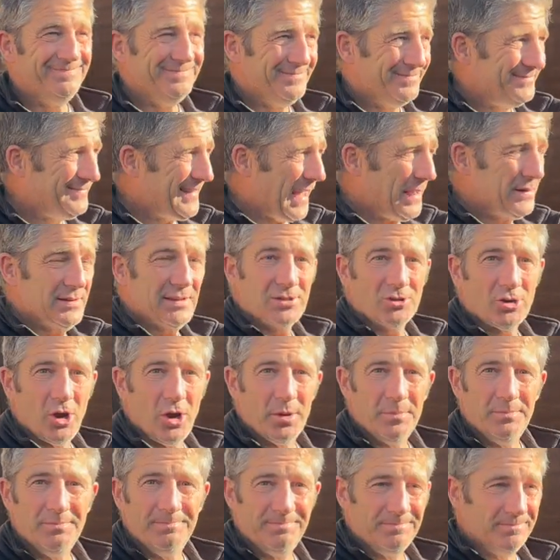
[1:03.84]
now's the
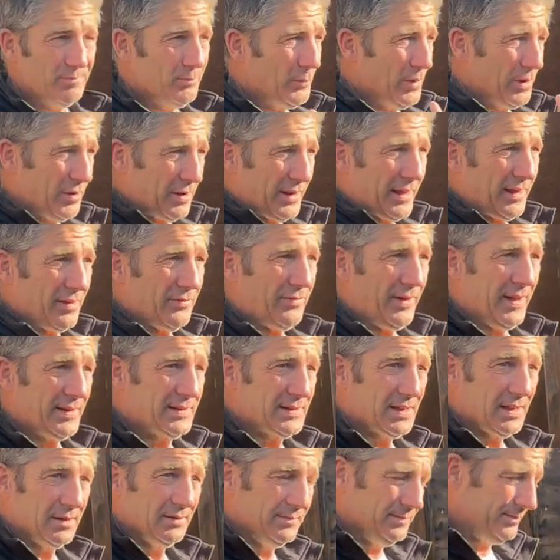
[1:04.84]
time, you've got to get the
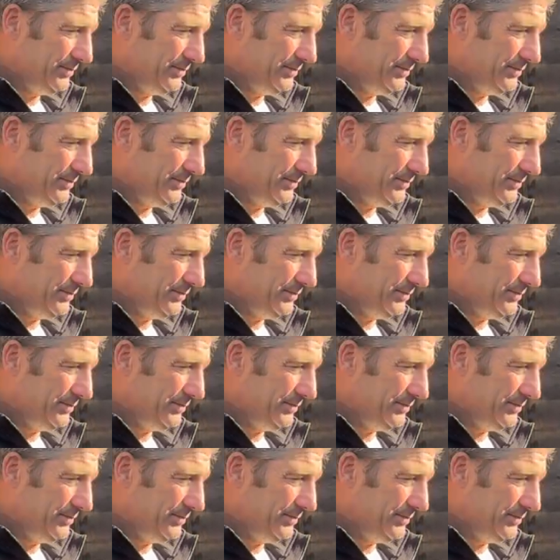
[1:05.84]
fence out.